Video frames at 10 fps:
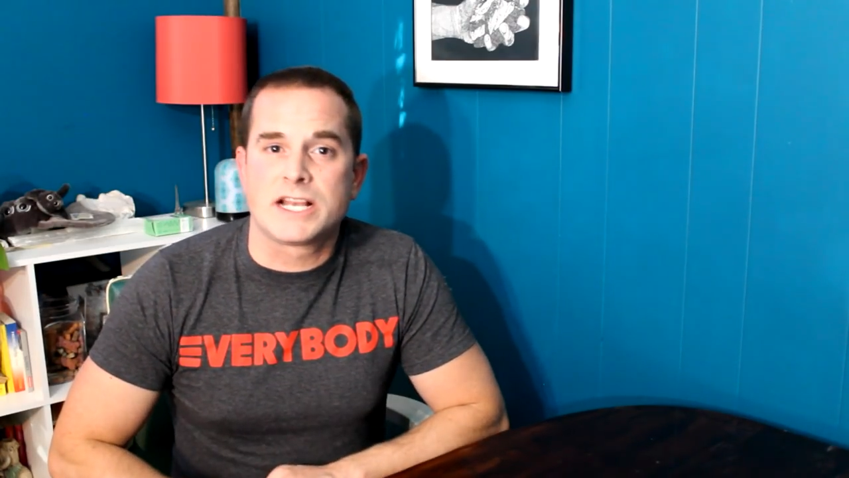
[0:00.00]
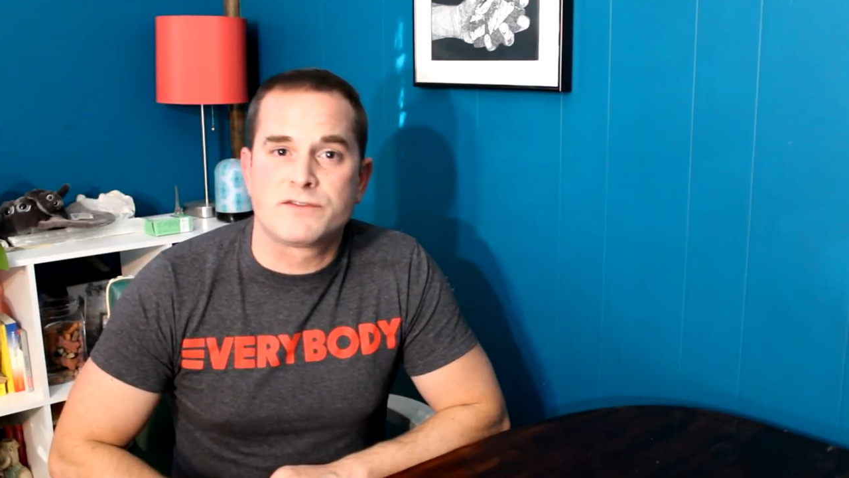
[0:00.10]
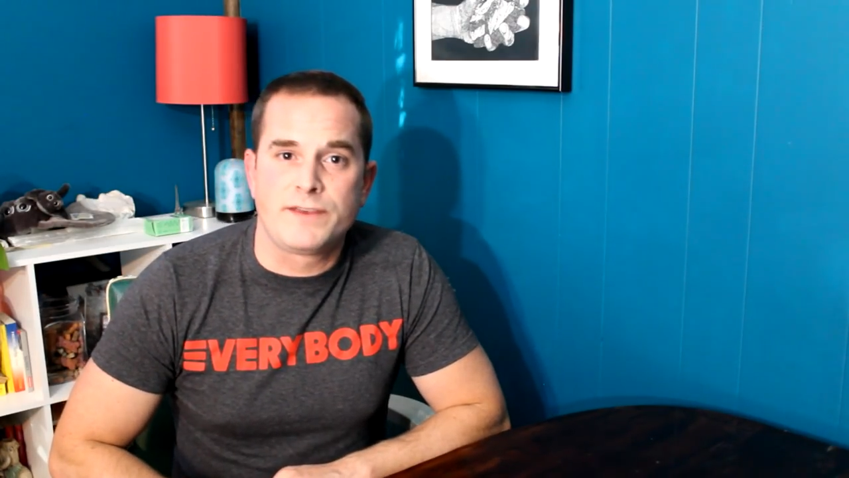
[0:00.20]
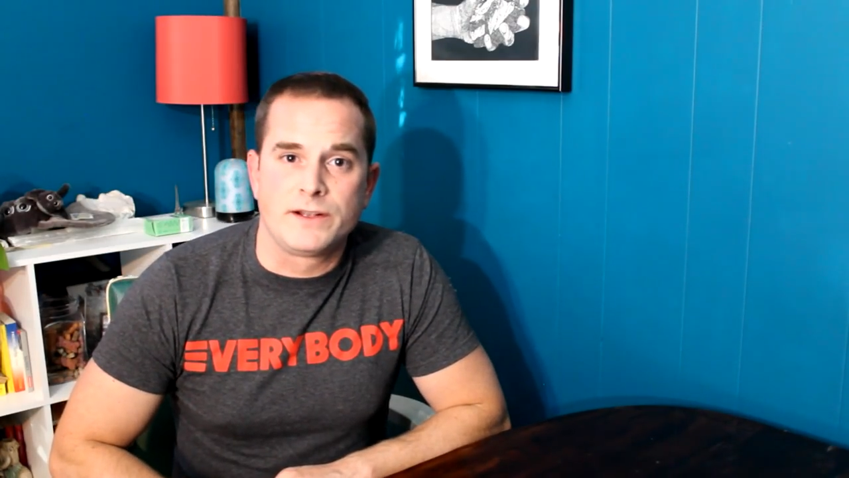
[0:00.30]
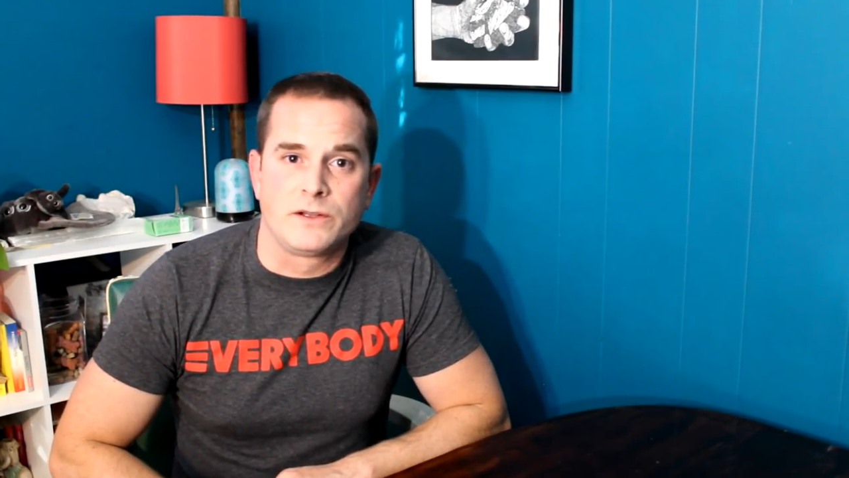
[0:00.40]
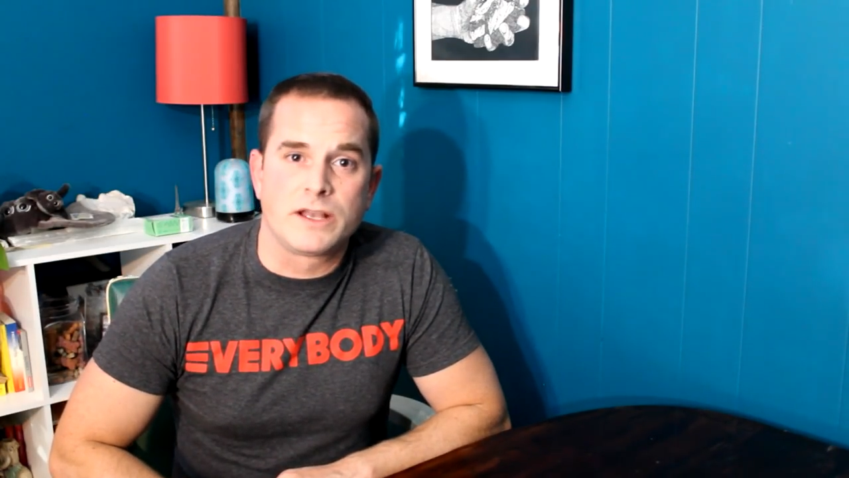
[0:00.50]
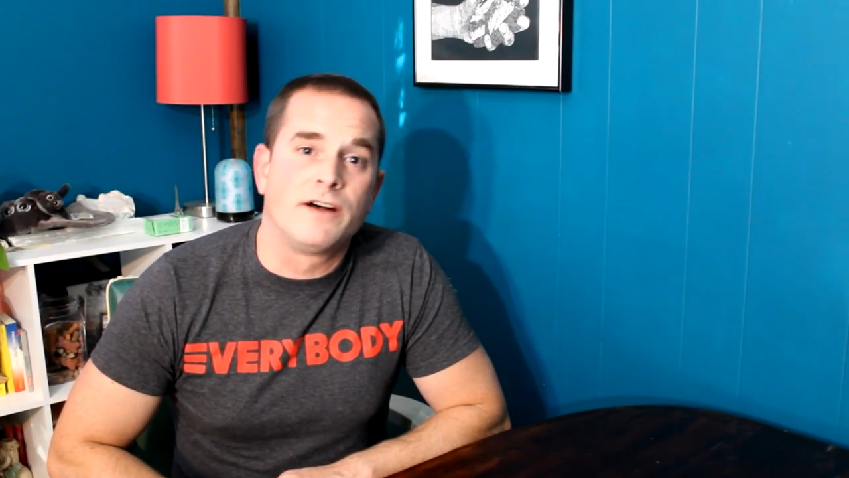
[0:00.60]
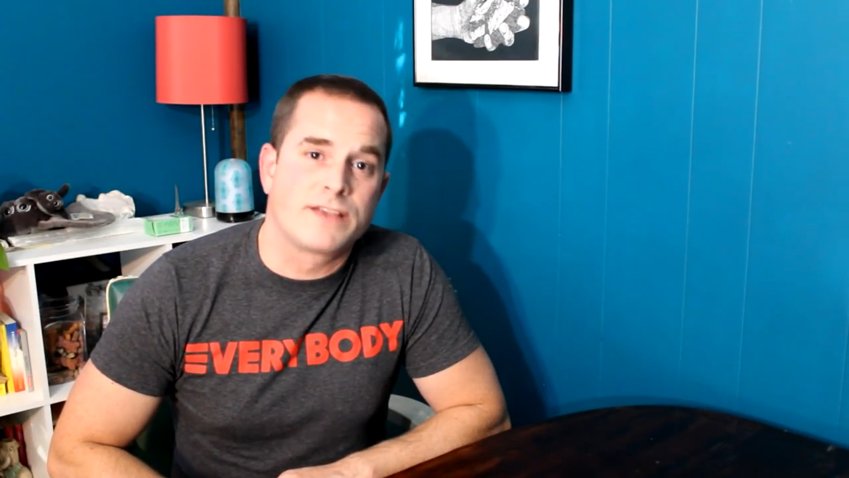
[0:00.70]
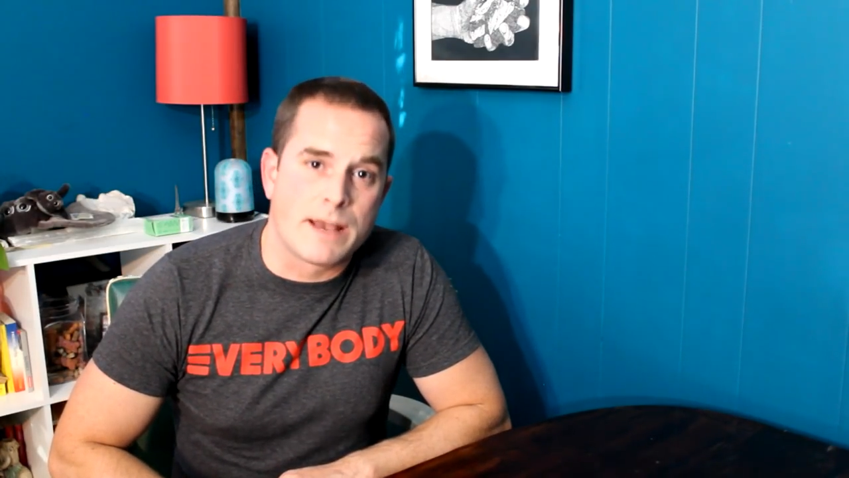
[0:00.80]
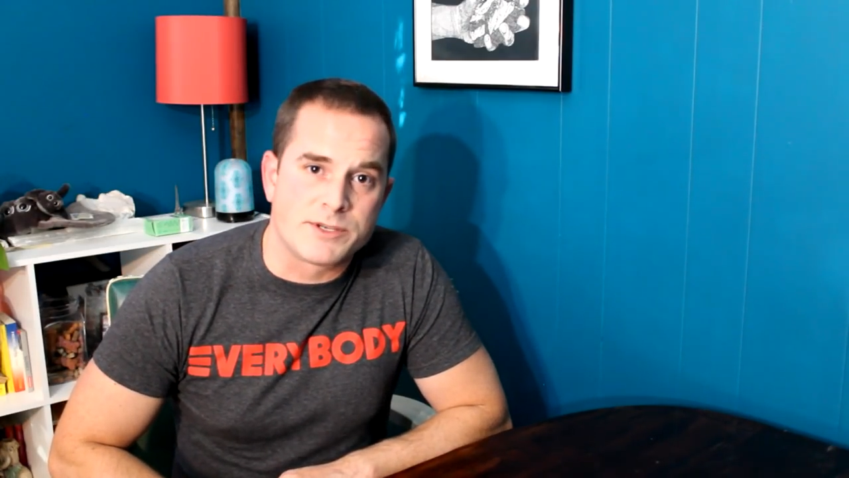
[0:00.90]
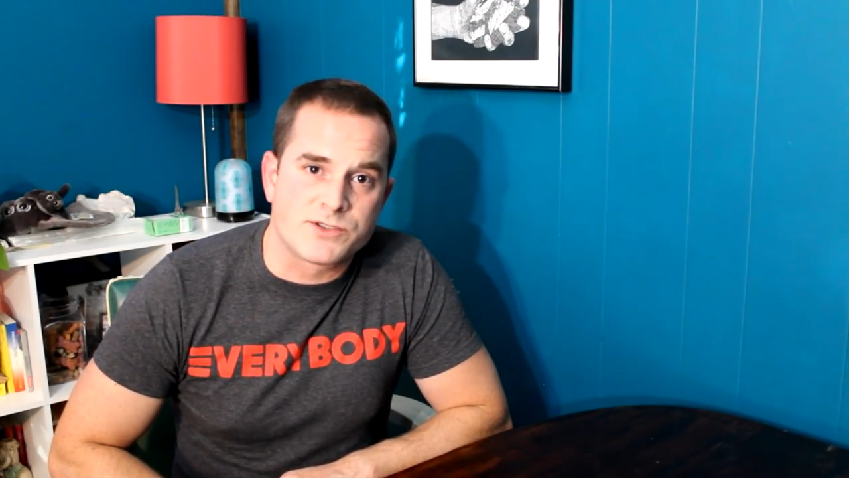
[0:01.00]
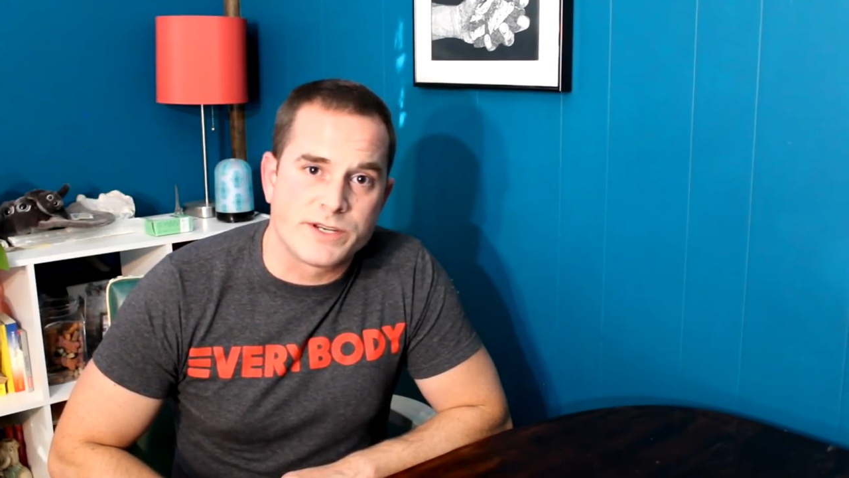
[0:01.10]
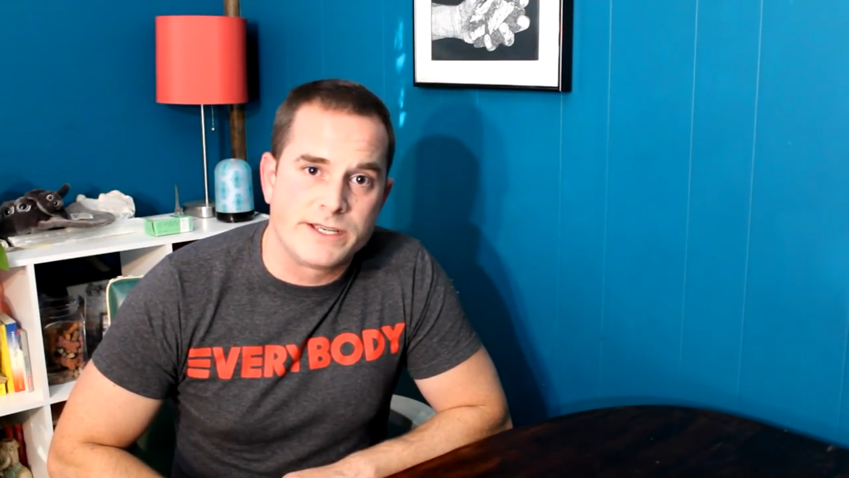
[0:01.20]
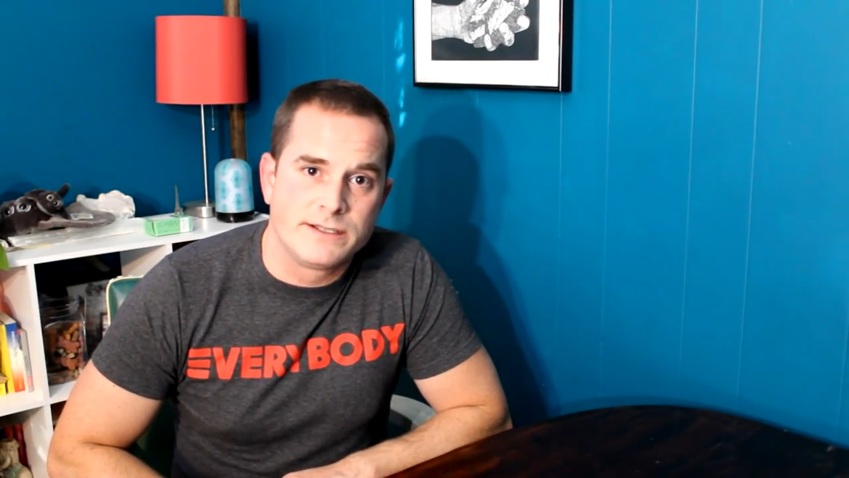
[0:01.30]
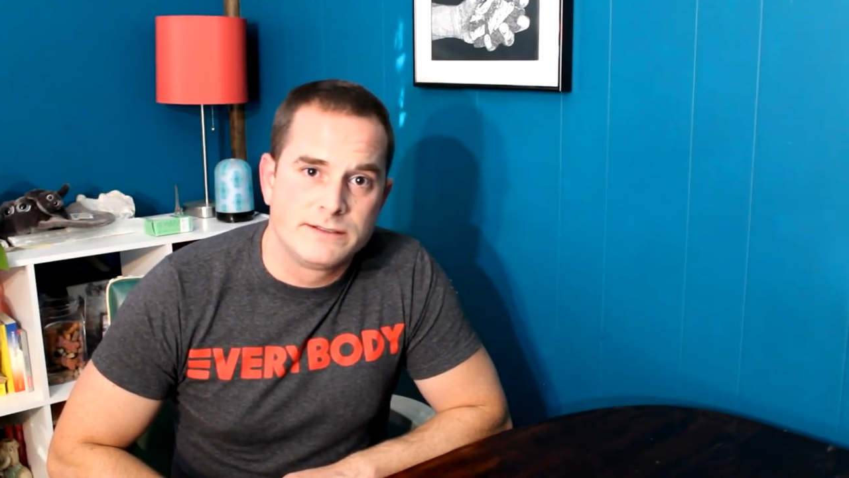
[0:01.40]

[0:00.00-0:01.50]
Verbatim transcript: edge field of chemistry.